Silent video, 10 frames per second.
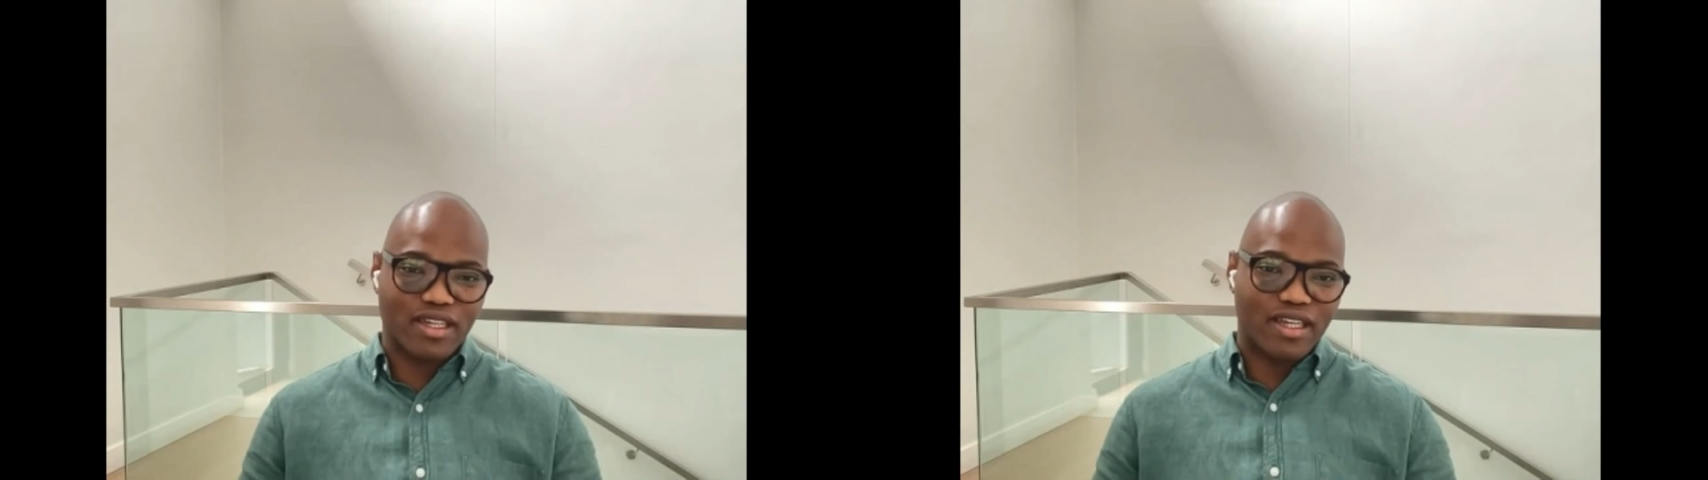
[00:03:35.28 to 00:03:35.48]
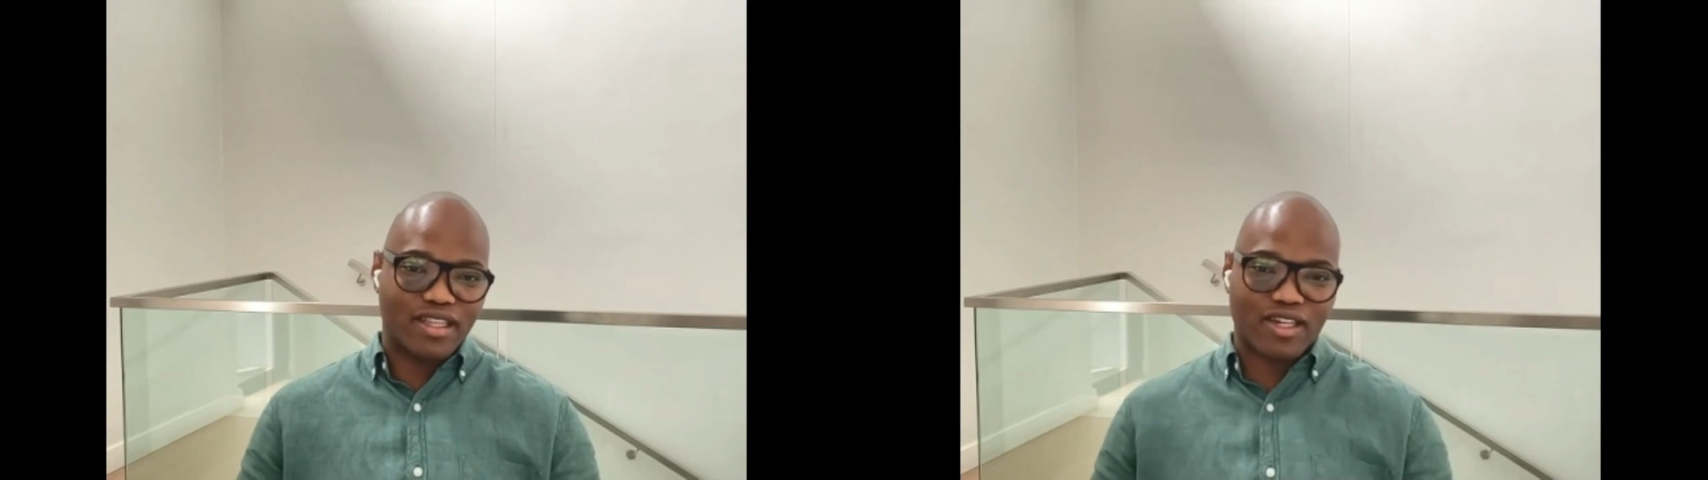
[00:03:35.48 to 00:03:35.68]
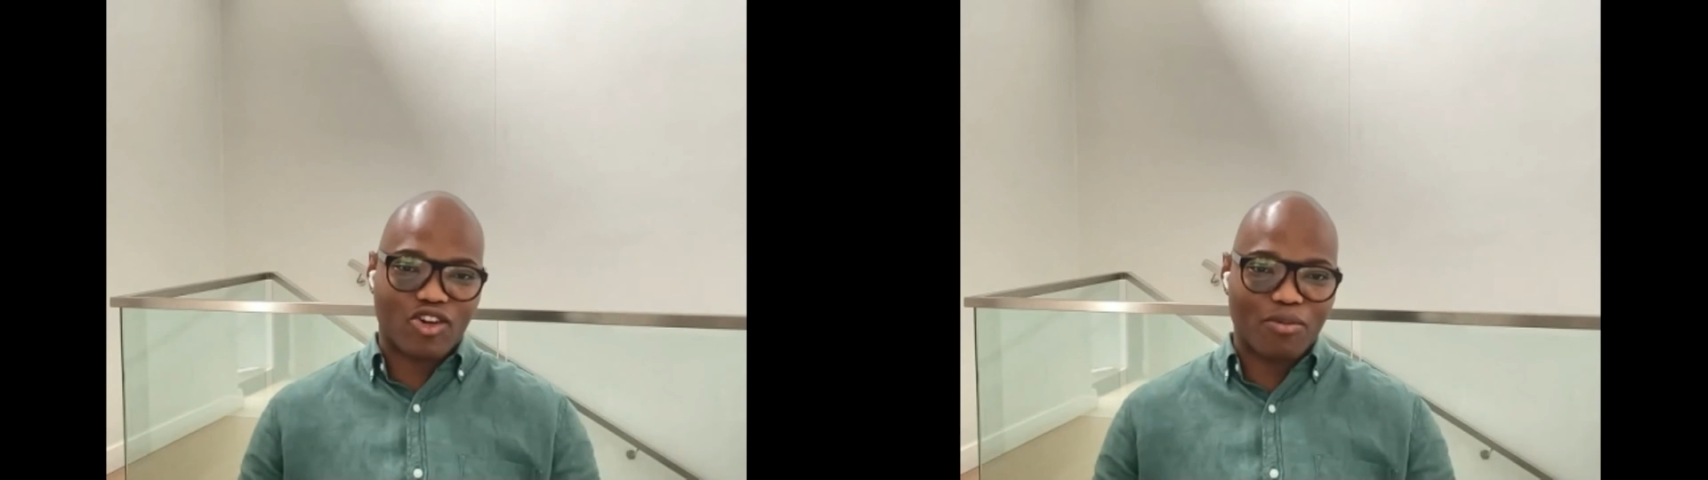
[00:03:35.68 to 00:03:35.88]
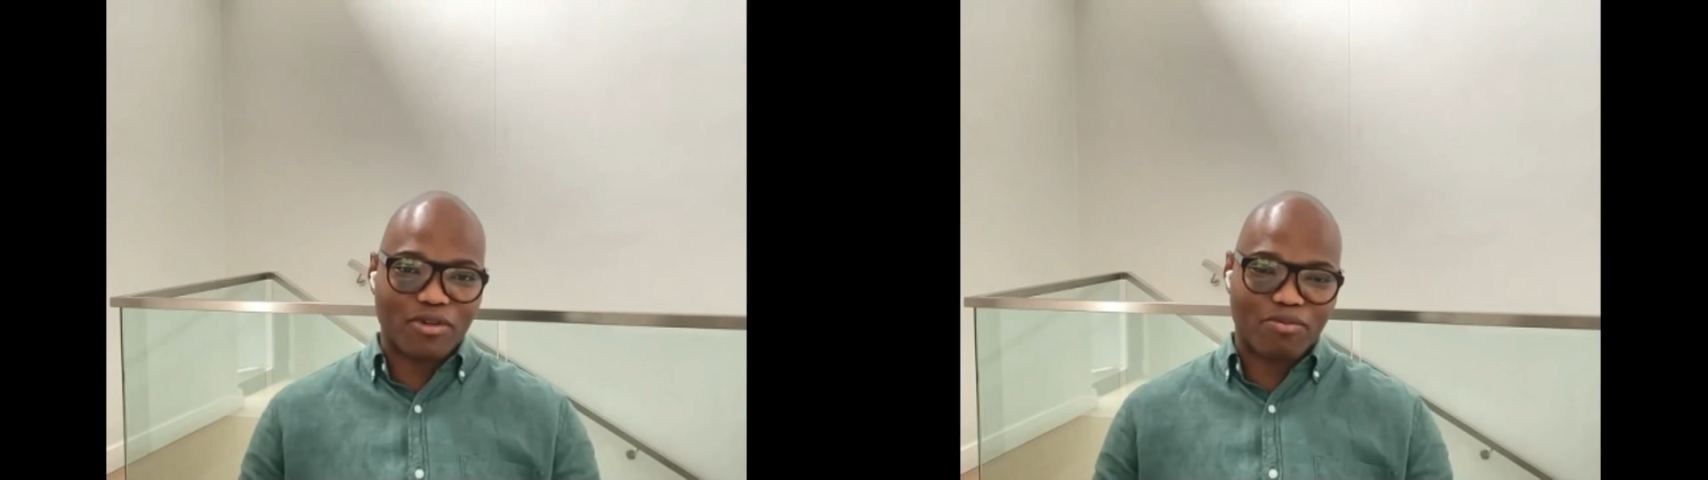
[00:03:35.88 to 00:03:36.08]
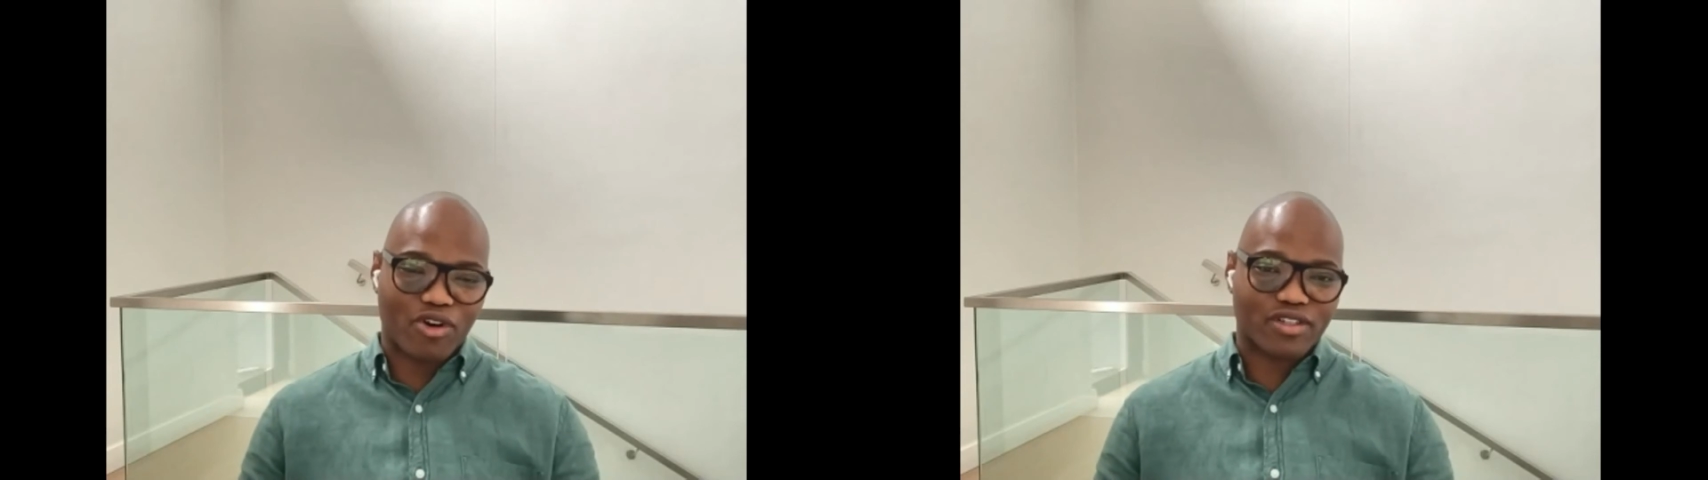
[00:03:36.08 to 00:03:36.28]
in the
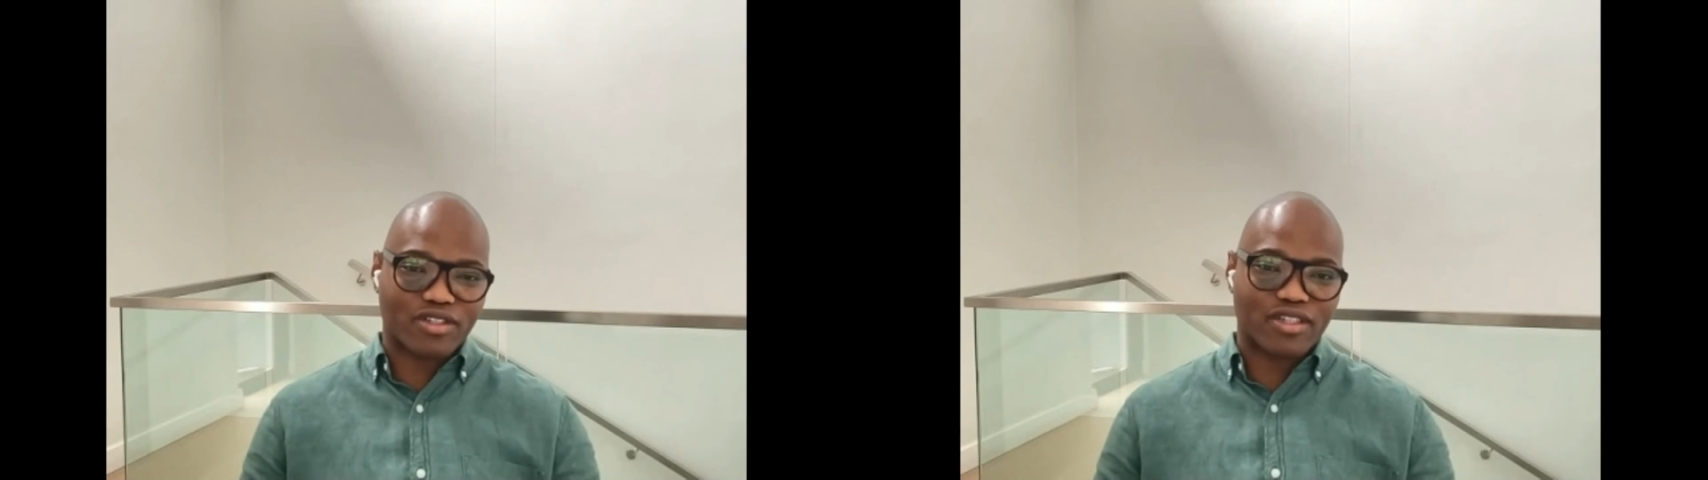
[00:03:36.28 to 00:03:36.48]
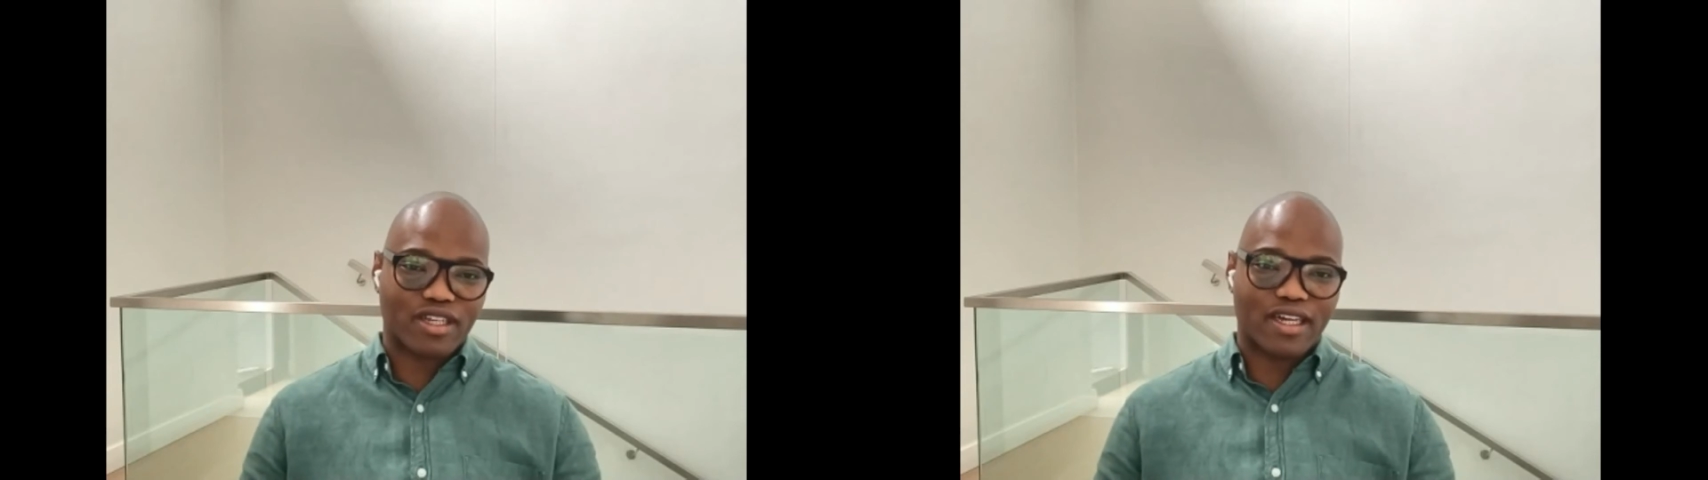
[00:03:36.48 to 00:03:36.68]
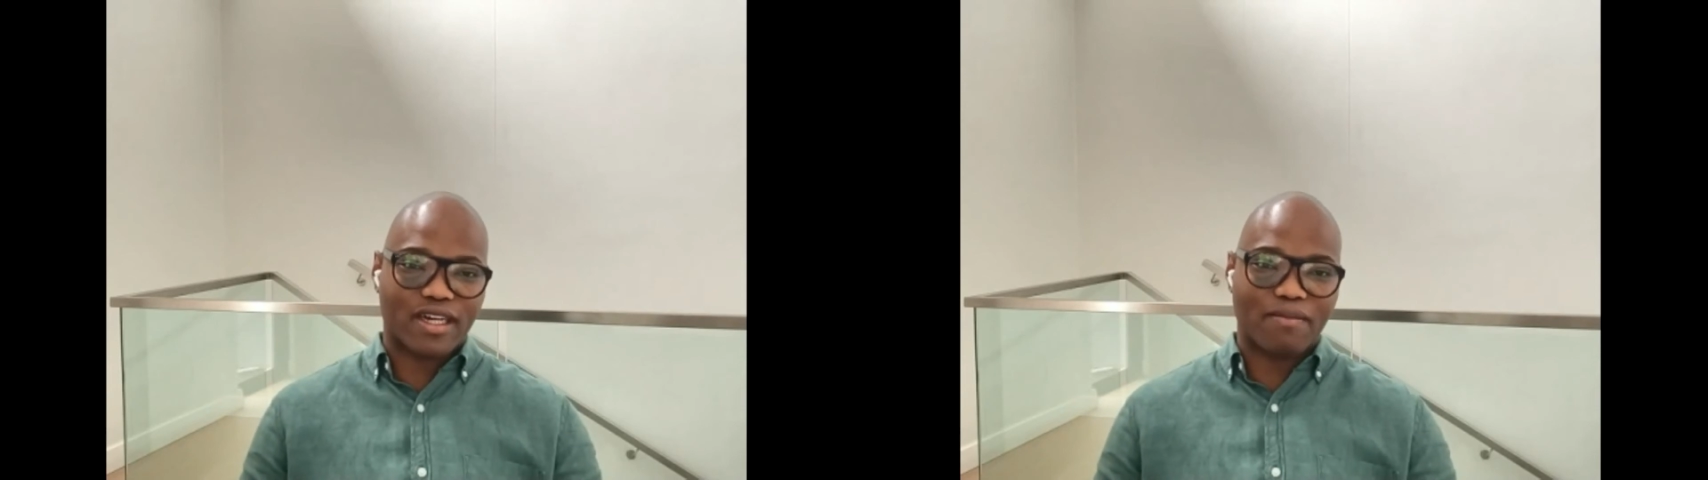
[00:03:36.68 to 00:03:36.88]
comment box,